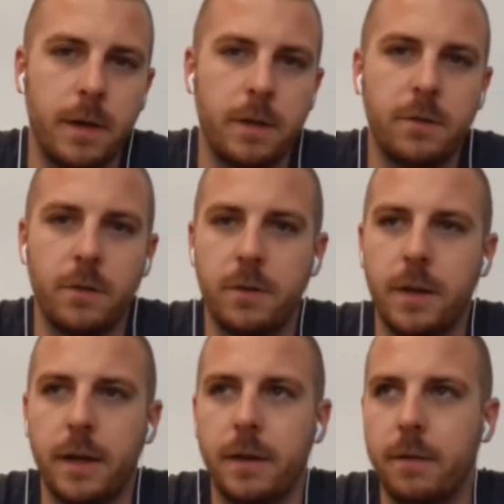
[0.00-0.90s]

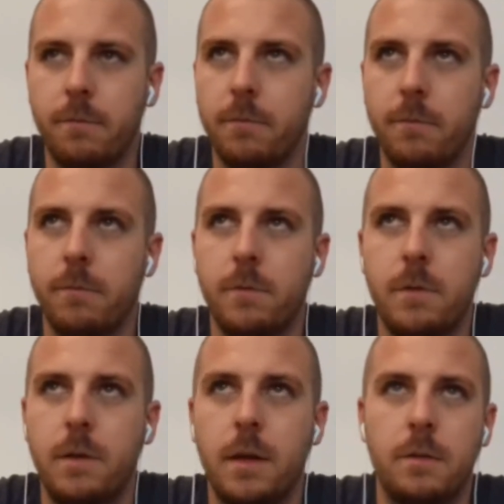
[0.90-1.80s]
So
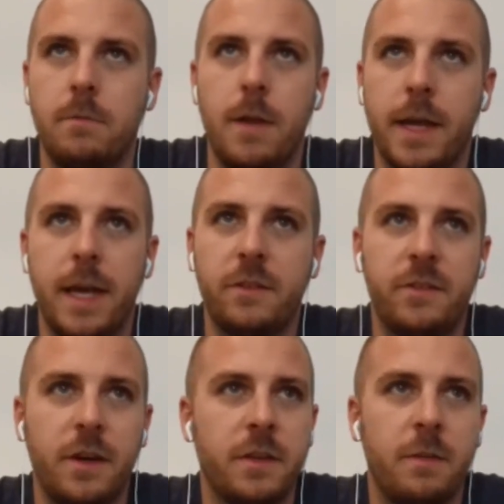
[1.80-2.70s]
I can't
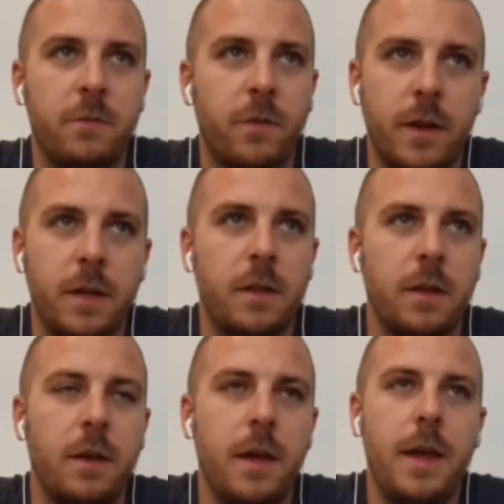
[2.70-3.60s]
sell them for
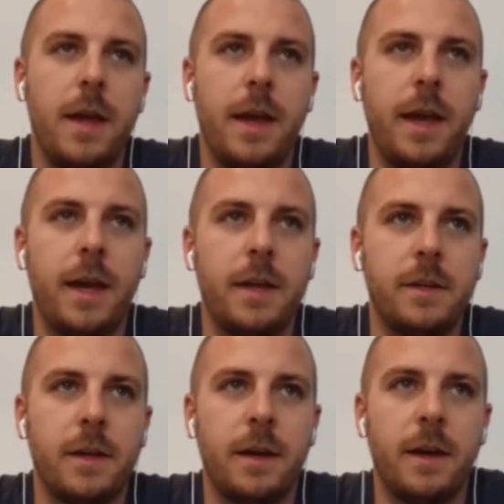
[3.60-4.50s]
anything,
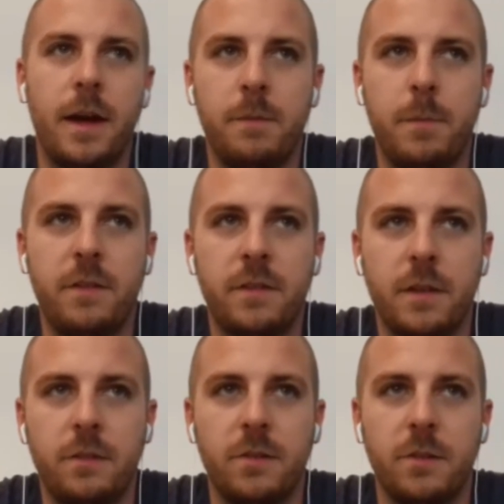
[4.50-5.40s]
and I
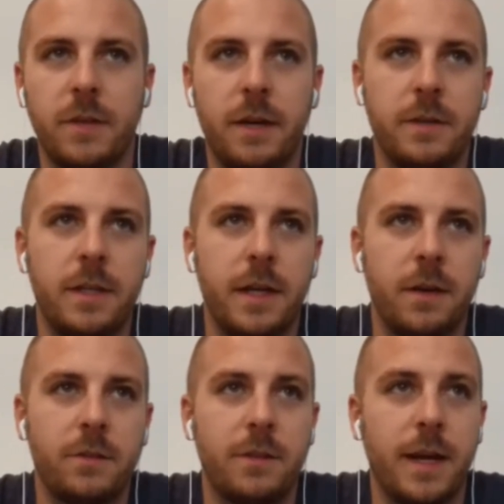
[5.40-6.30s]
basically sold everything
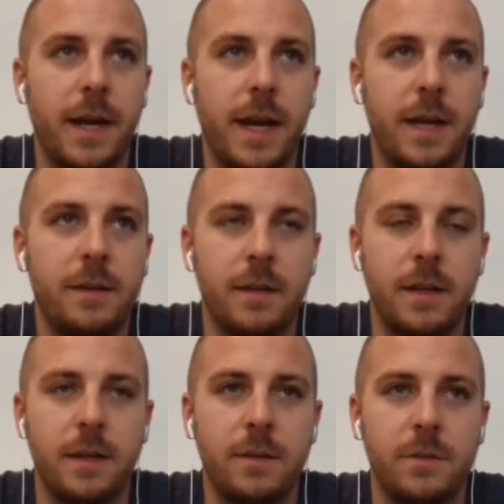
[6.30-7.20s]
else that I had to
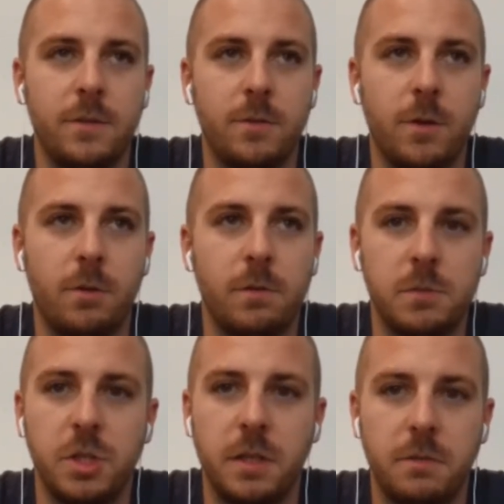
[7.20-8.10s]
get into
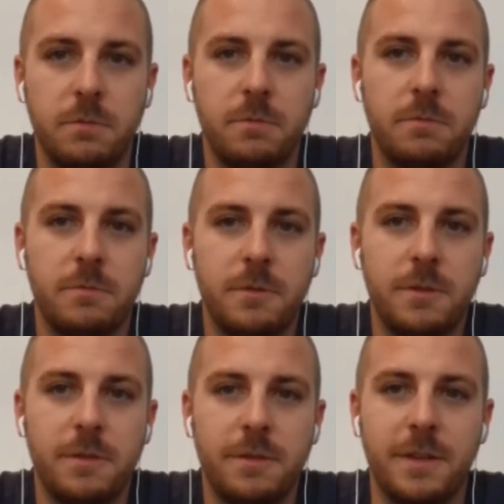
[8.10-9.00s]
OMG. Right.